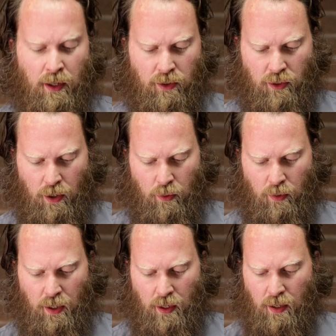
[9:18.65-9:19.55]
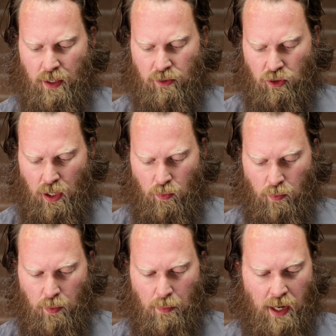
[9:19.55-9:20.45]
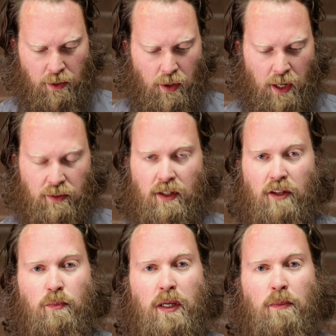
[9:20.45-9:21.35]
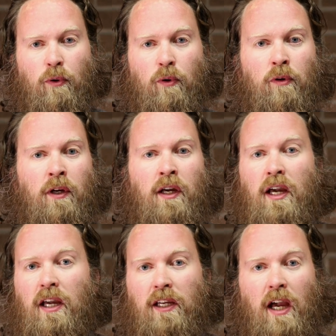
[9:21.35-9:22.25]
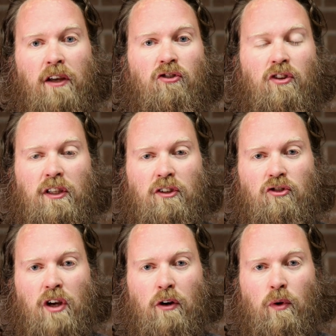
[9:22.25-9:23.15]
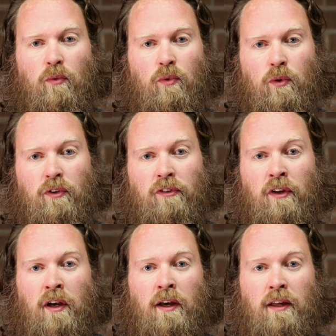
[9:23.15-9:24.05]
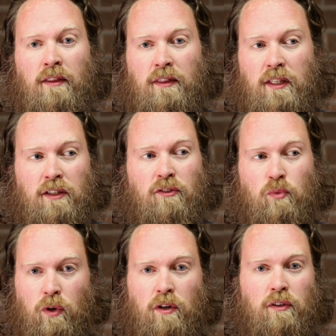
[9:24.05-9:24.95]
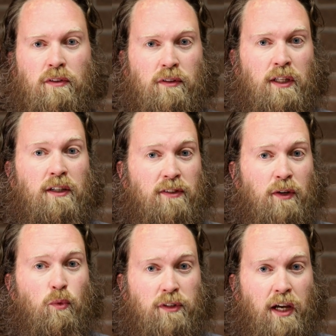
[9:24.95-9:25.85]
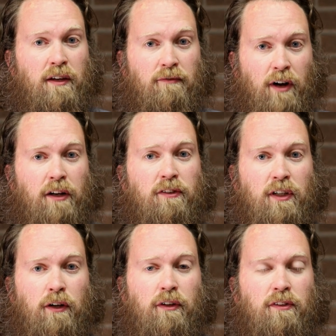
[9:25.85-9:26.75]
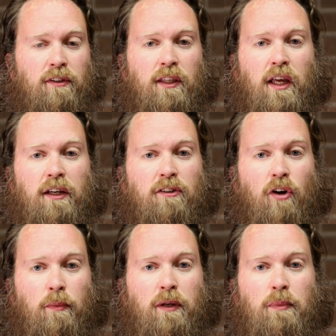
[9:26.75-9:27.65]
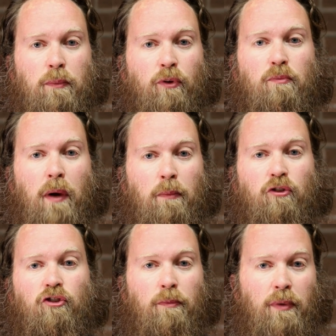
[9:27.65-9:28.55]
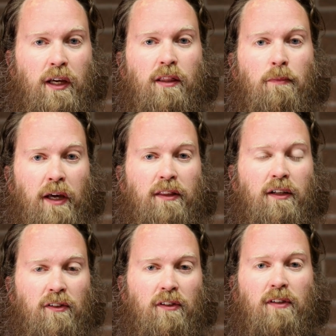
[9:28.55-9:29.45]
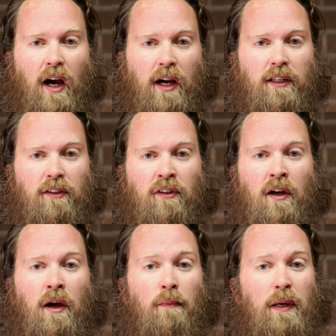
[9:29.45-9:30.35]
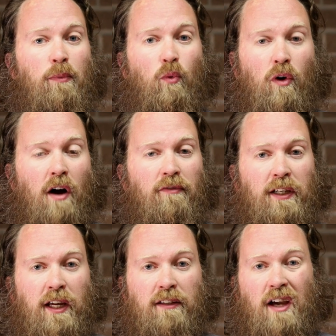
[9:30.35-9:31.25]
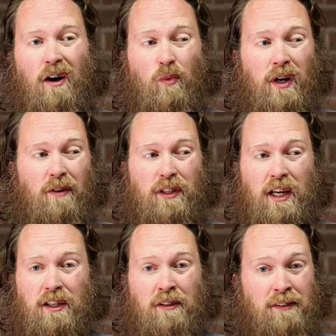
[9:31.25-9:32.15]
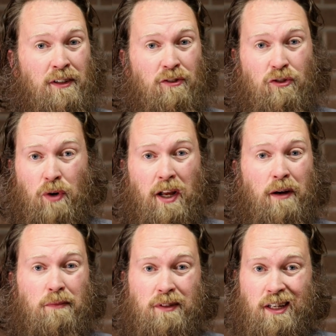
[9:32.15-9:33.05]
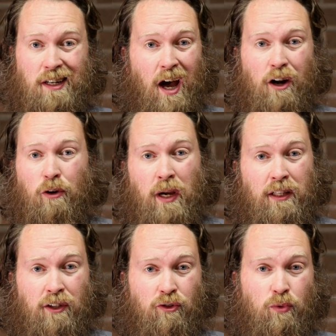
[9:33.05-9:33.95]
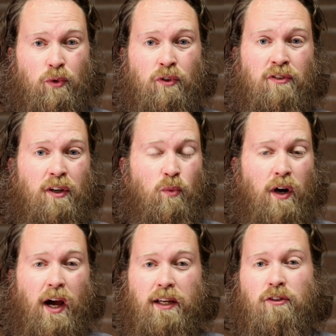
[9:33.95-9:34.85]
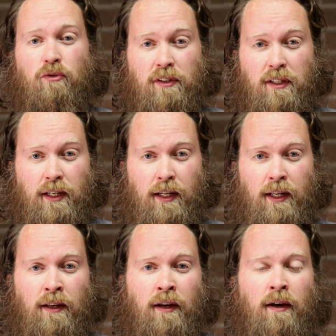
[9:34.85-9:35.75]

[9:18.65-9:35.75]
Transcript: So as a general reminder, as people engaged in these general rules, these were things that were taken very seriously. They determined people's membership in the Methodist societies. People were often kicked out whenever they straight up did not obey these rules and were not interested in it.